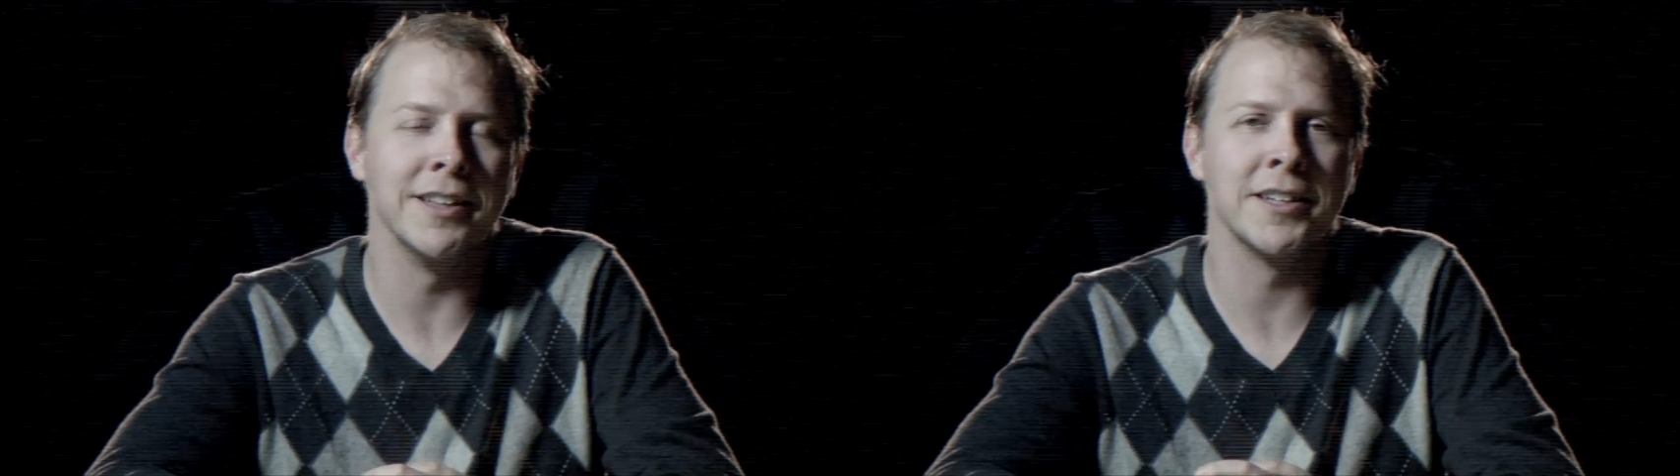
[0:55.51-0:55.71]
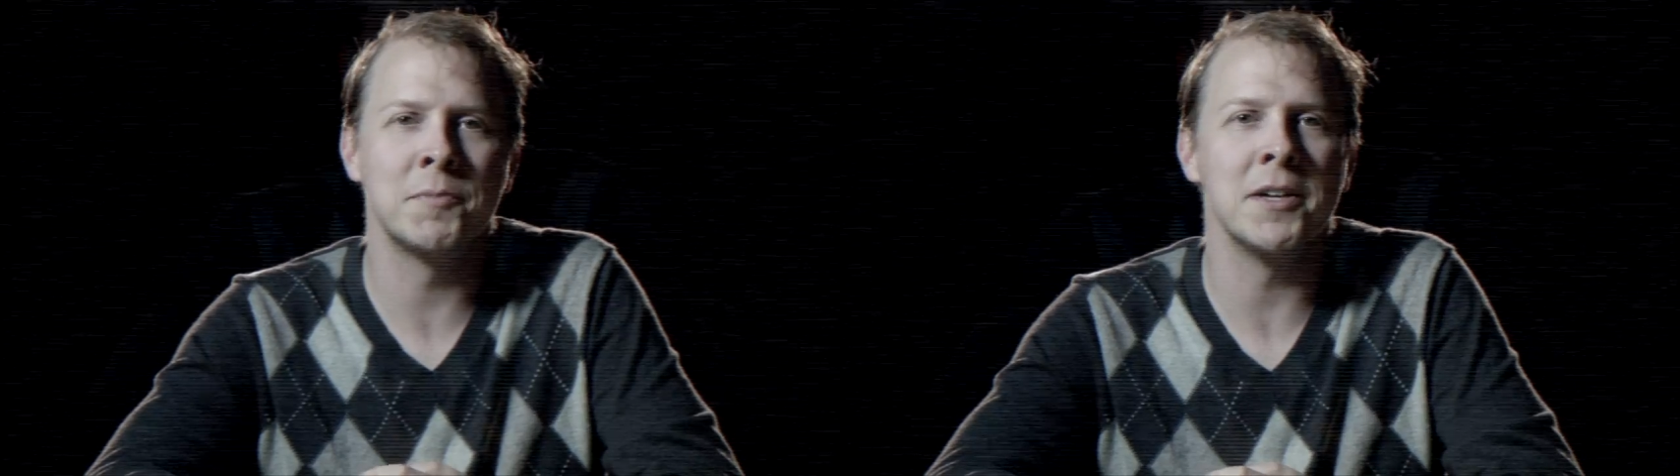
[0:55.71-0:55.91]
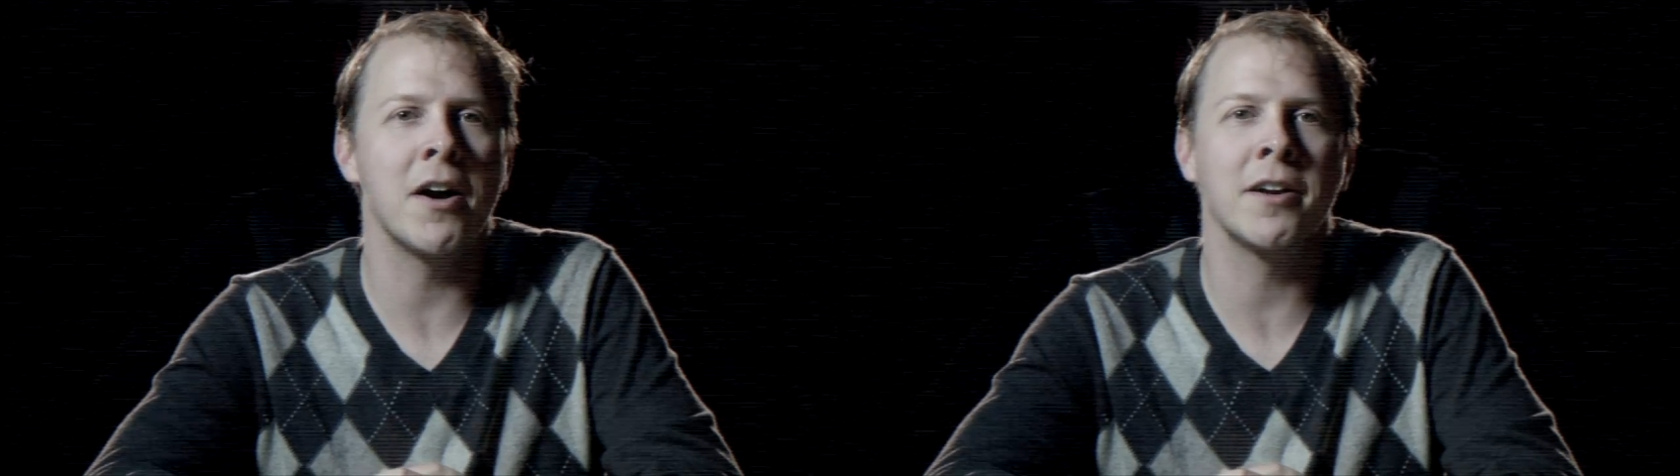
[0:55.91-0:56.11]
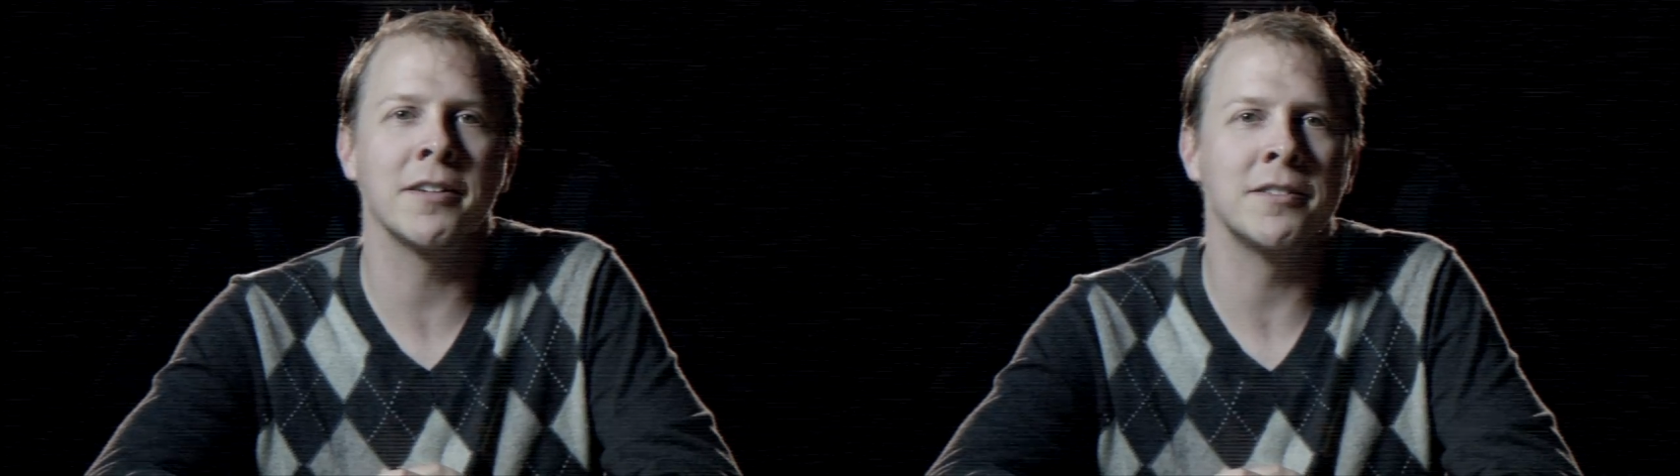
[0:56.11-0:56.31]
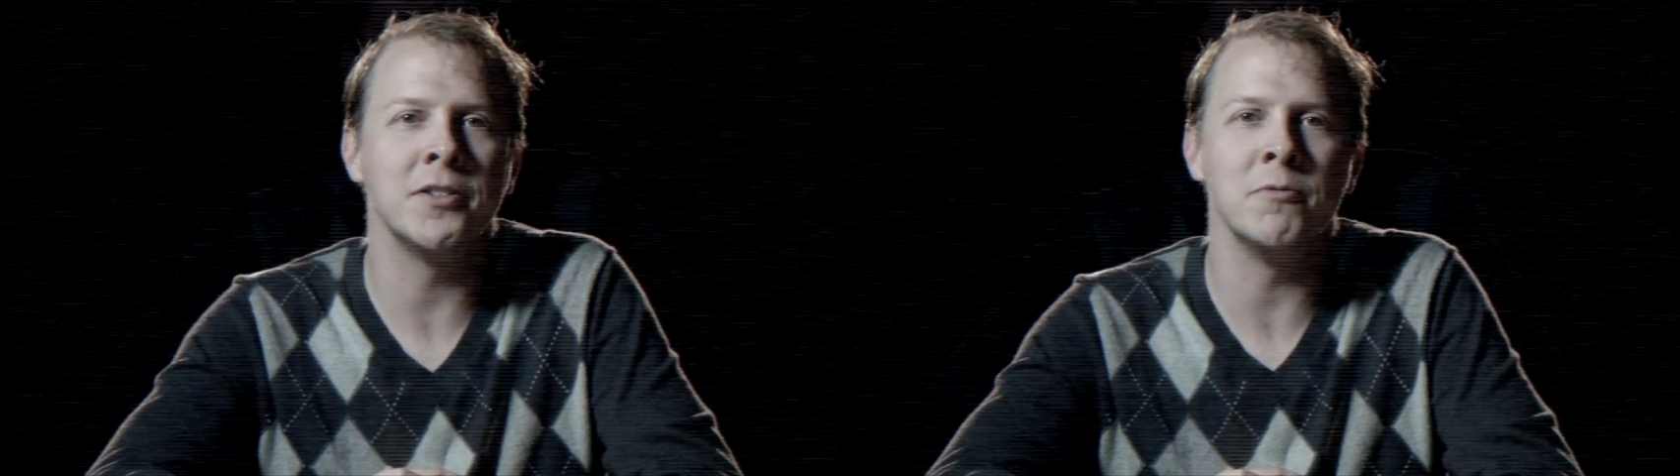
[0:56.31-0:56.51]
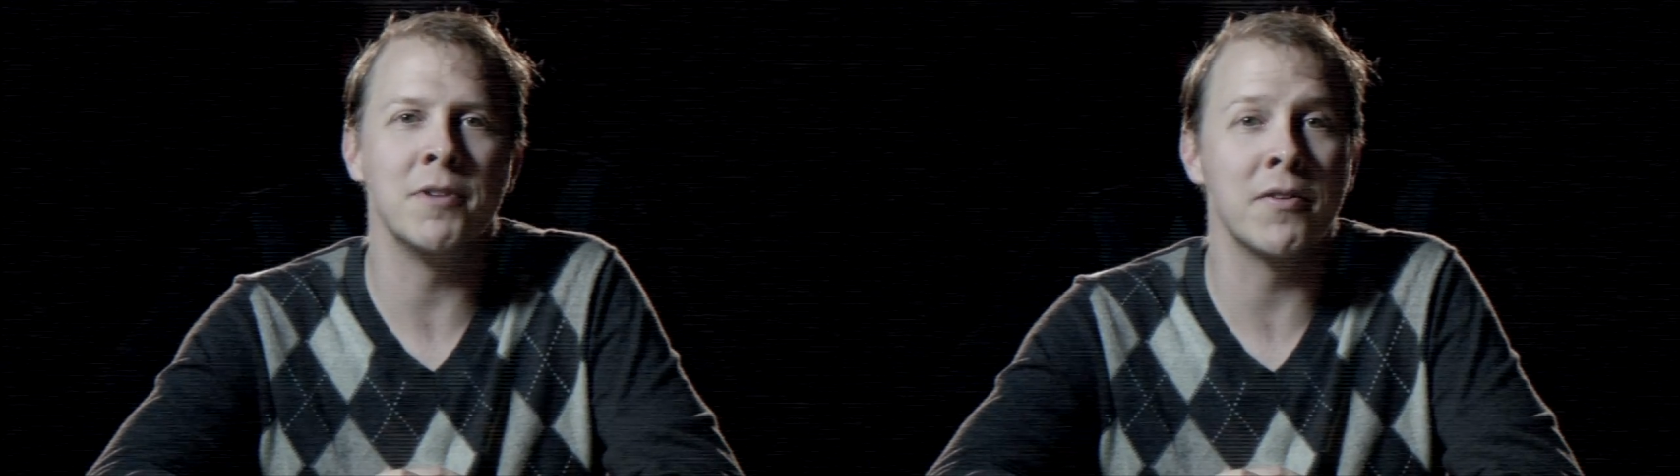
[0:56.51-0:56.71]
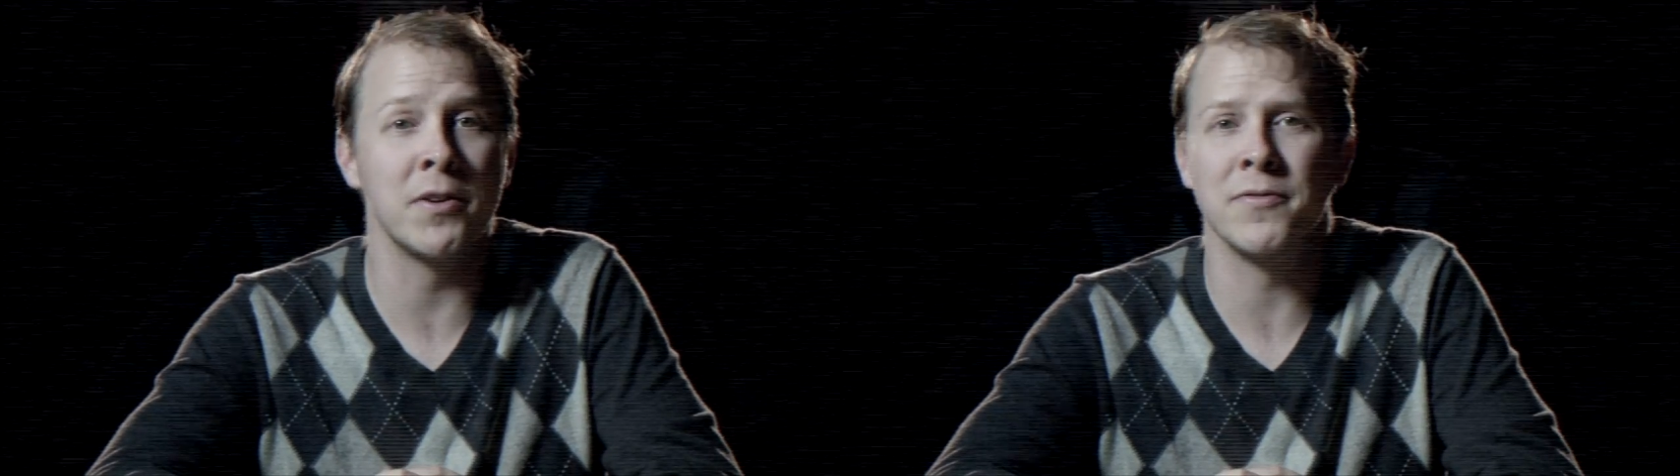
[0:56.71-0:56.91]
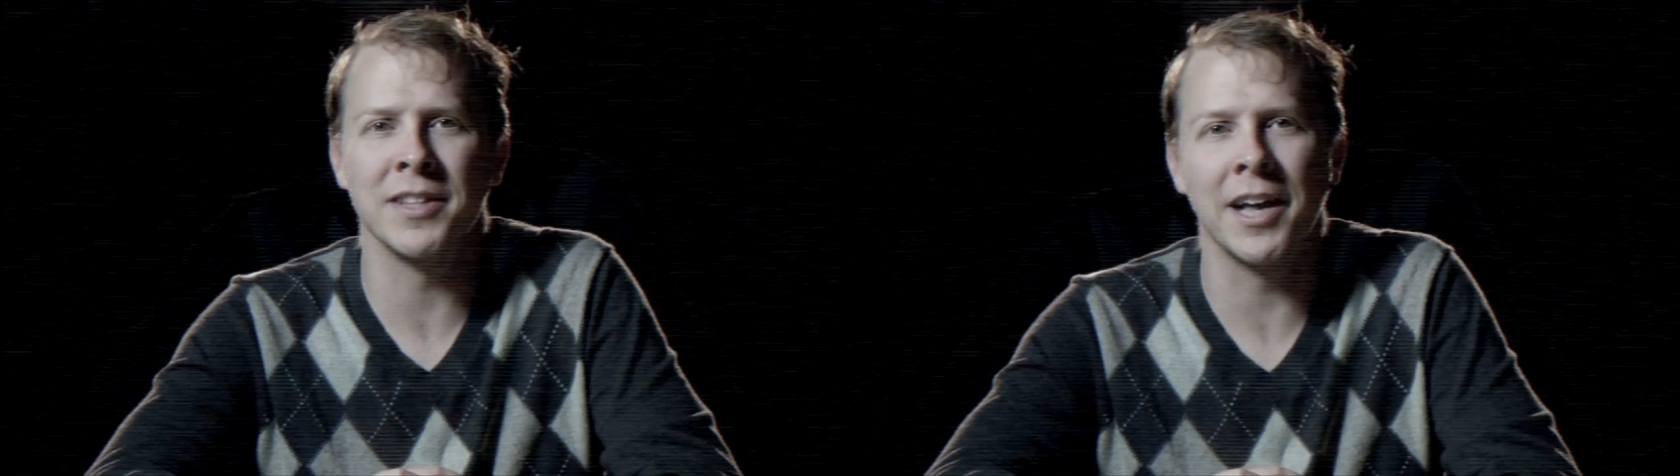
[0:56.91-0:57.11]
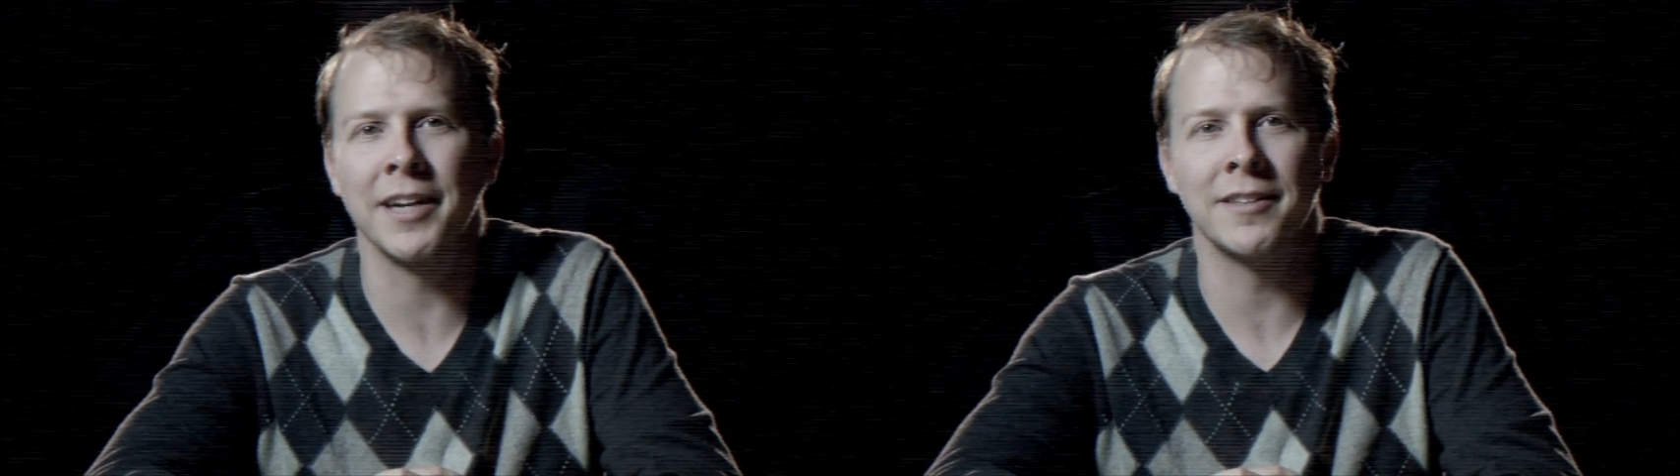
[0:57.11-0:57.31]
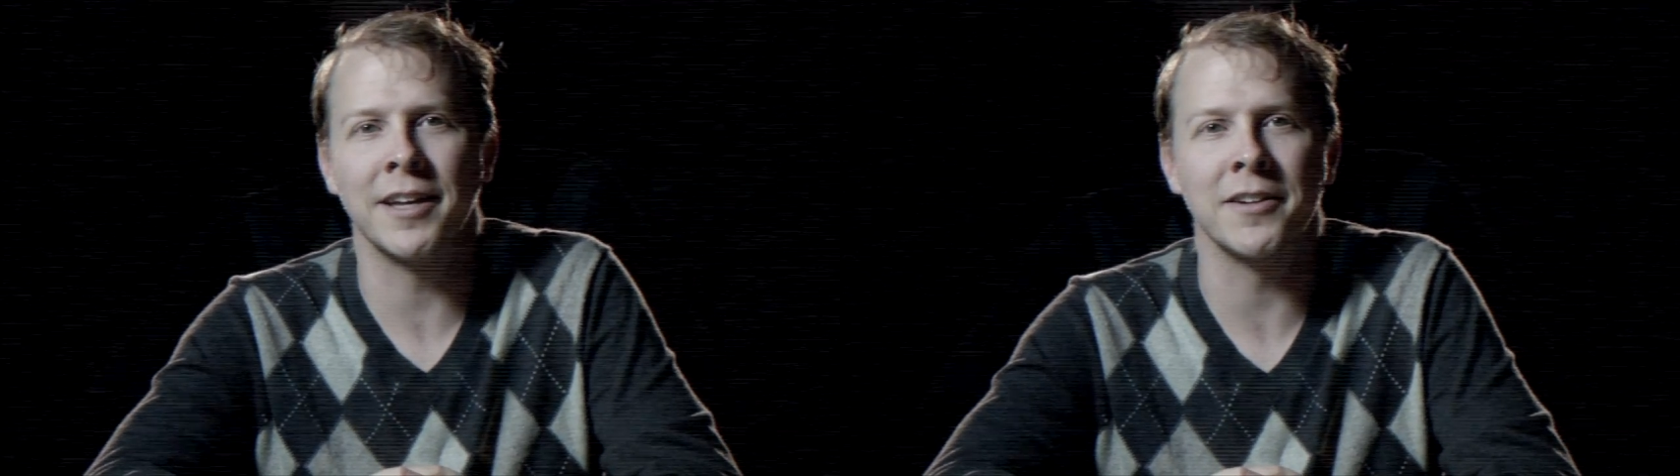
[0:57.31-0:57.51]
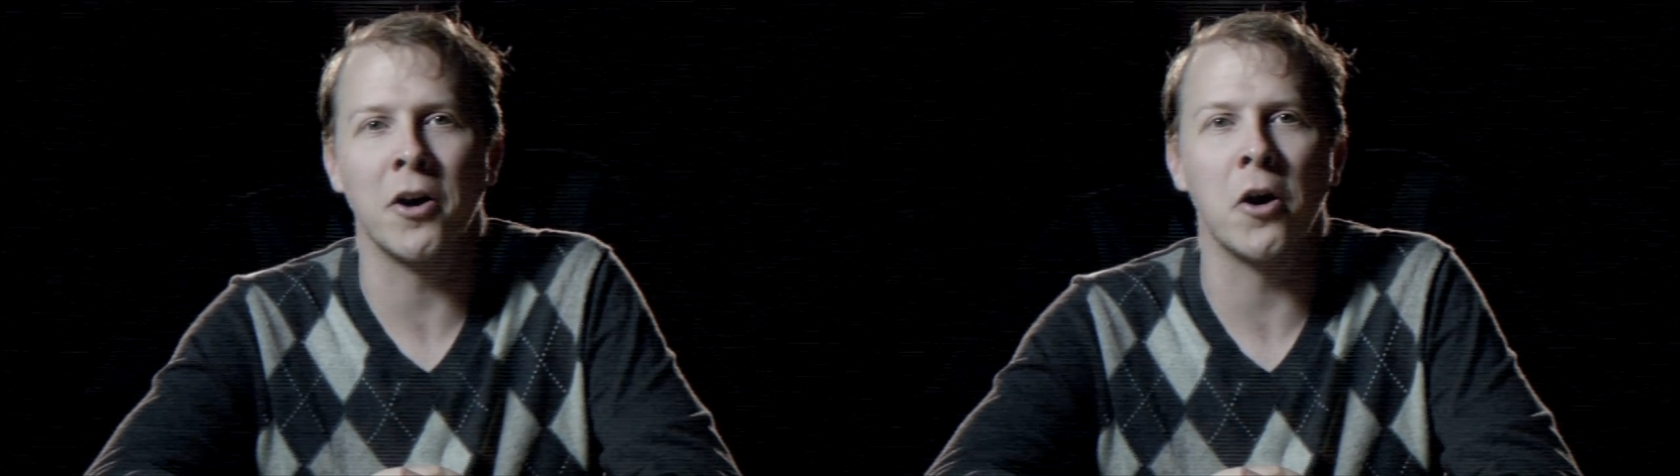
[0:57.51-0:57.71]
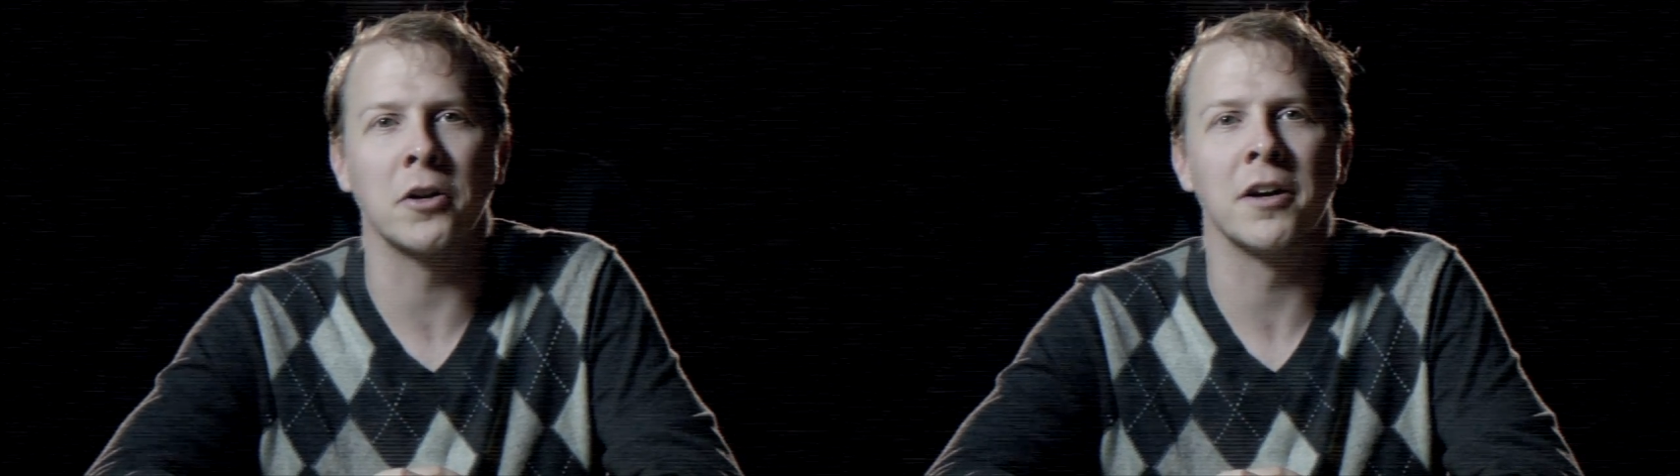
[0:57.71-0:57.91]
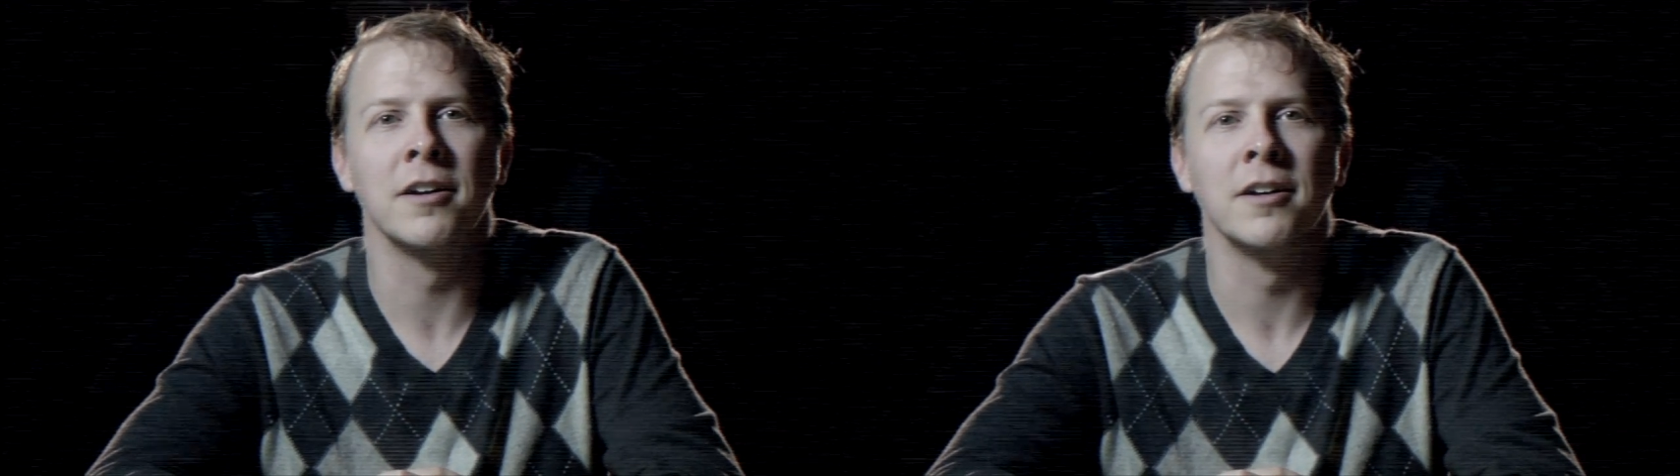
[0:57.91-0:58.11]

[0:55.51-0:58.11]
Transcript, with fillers: and let's be honest, you never even liked that dog.